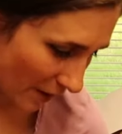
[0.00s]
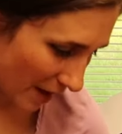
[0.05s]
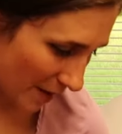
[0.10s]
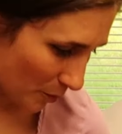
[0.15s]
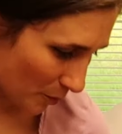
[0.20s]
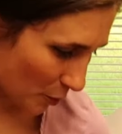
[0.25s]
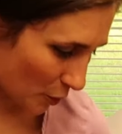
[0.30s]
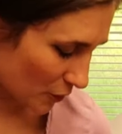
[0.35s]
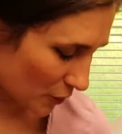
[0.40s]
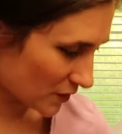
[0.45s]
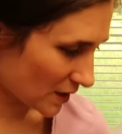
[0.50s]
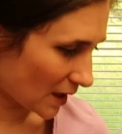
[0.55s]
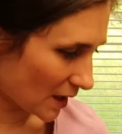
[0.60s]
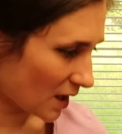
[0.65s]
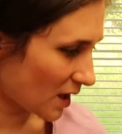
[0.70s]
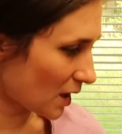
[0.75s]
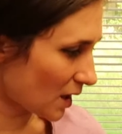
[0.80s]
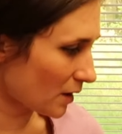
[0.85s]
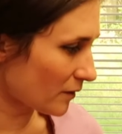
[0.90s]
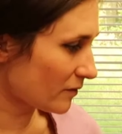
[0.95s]
I post
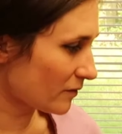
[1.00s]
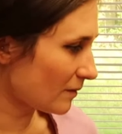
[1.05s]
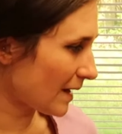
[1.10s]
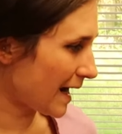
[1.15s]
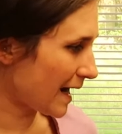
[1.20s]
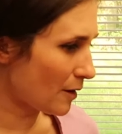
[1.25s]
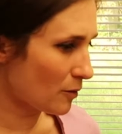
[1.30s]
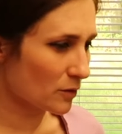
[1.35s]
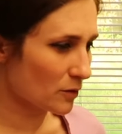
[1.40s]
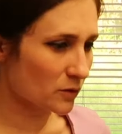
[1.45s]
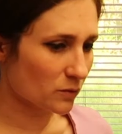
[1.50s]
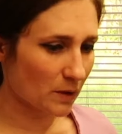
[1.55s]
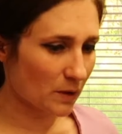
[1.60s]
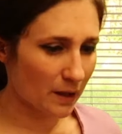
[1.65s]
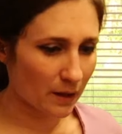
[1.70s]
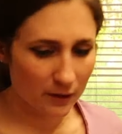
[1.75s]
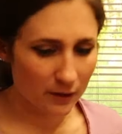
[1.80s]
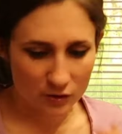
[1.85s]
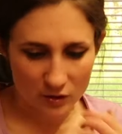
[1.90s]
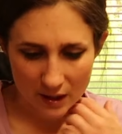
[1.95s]
anything out as
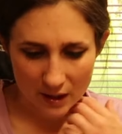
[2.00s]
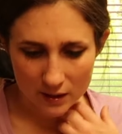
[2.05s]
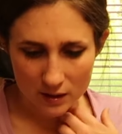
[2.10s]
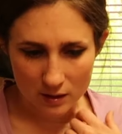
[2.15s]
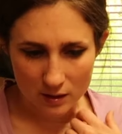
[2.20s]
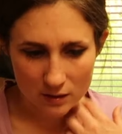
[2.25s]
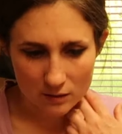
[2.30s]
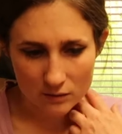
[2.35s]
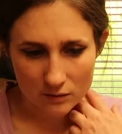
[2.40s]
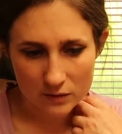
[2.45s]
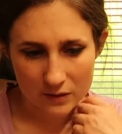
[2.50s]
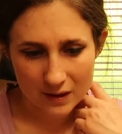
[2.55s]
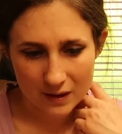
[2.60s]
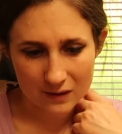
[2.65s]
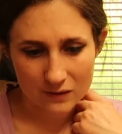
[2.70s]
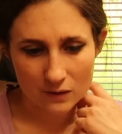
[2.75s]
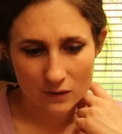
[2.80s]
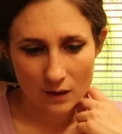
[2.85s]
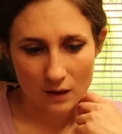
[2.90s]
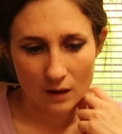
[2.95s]
well, I try to use
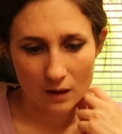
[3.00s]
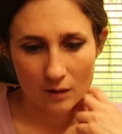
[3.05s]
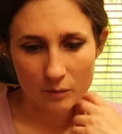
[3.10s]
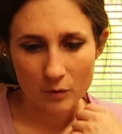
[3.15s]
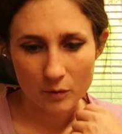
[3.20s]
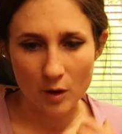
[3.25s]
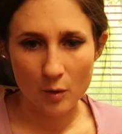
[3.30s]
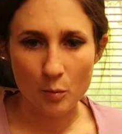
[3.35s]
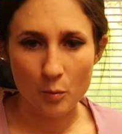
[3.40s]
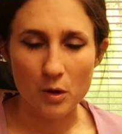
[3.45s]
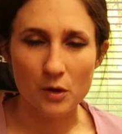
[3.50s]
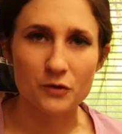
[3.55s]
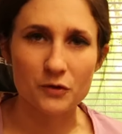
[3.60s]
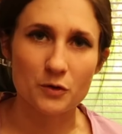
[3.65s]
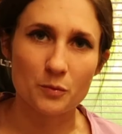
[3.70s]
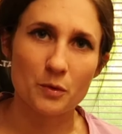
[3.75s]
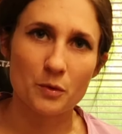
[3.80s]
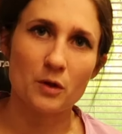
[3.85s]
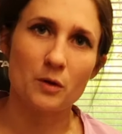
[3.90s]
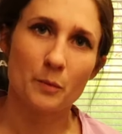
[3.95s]
things that are
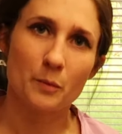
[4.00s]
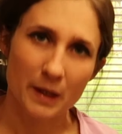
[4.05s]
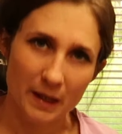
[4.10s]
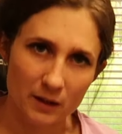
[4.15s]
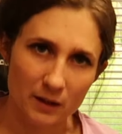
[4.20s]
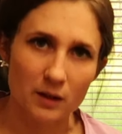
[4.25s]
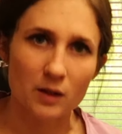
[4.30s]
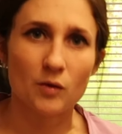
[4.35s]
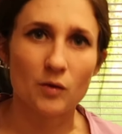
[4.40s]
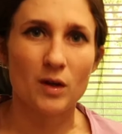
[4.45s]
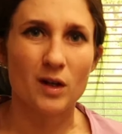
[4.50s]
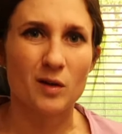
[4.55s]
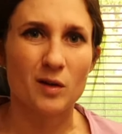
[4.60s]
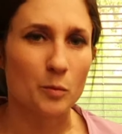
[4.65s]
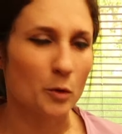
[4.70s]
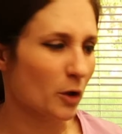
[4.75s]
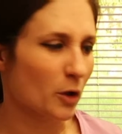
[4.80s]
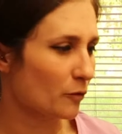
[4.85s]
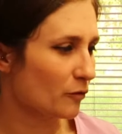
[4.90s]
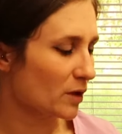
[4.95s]
compostable and
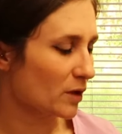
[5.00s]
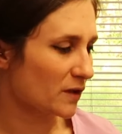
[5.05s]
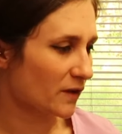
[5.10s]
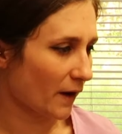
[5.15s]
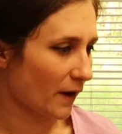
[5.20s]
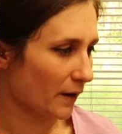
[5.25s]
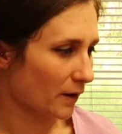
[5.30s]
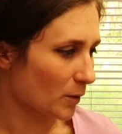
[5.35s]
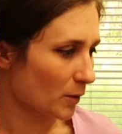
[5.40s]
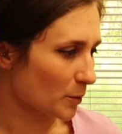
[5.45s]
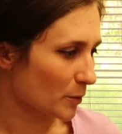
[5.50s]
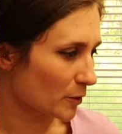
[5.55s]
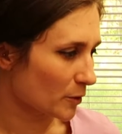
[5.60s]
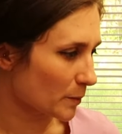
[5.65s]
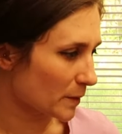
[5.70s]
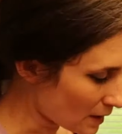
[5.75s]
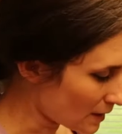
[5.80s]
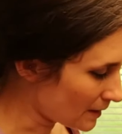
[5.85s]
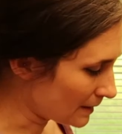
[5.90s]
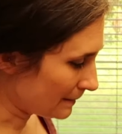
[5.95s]
biodegradable and
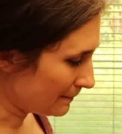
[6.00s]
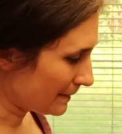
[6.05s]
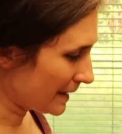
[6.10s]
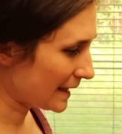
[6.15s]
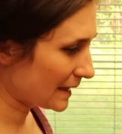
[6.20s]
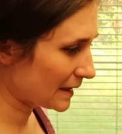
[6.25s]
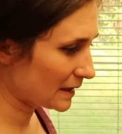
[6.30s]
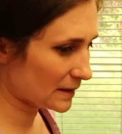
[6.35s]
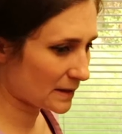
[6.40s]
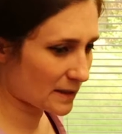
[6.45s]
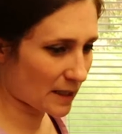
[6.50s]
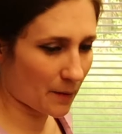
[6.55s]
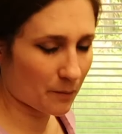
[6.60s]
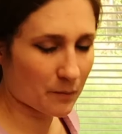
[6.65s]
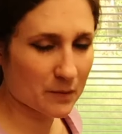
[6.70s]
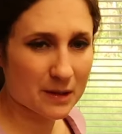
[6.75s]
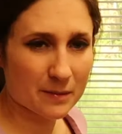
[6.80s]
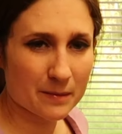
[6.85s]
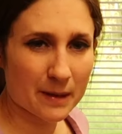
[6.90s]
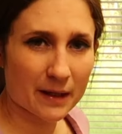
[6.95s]
recyclable. My little
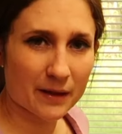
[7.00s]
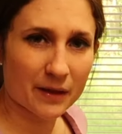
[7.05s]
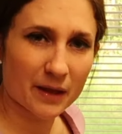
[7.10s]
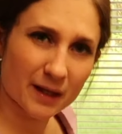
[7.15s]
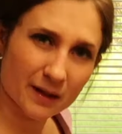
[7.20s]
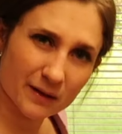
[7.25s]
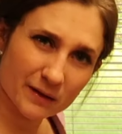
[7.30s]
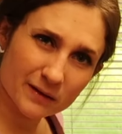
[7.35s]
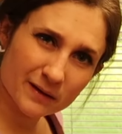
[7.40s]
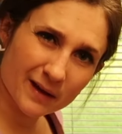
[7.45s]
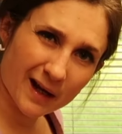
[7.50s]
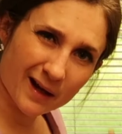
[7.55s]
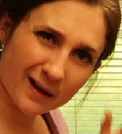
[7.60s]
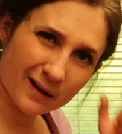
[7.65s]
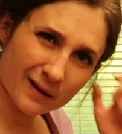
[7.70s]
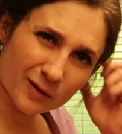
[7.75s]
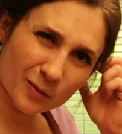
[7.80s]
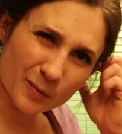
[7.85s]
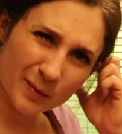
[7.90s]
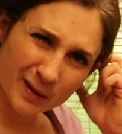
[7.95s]
attempt to make things that
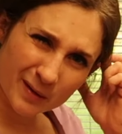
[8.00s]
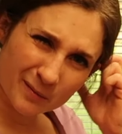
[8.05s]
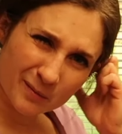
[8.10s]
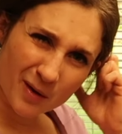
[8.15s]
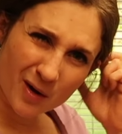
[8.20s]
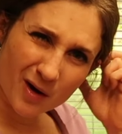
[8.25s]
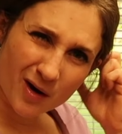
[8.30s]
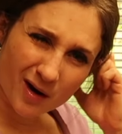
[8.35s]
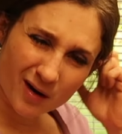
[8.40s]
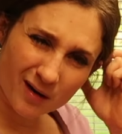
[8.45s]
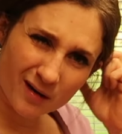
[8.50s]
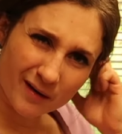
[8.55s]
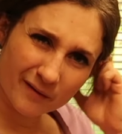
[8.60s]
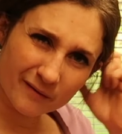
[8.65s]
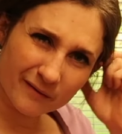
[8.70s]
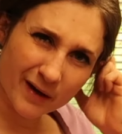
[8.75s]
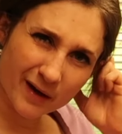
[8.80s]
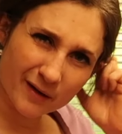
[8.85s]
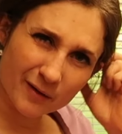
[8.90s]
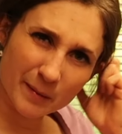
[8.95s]
little bit more
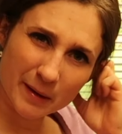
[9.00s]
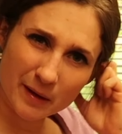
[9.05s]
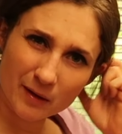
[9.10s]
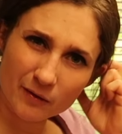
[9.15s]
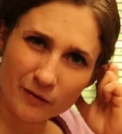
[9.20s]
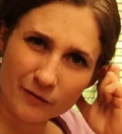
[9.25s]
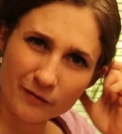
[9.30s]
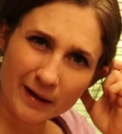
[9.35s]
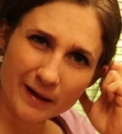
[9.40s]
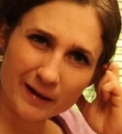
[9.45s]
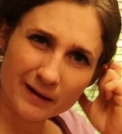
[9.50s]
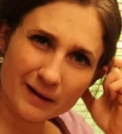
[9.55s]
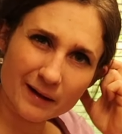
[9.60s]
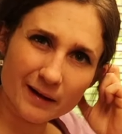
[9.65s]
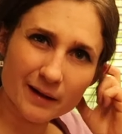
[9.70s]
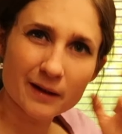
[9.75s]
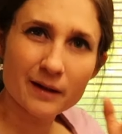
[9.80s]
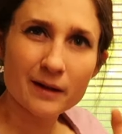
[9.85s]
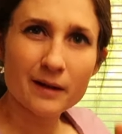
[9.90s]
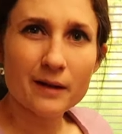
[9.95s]
environmental friendly.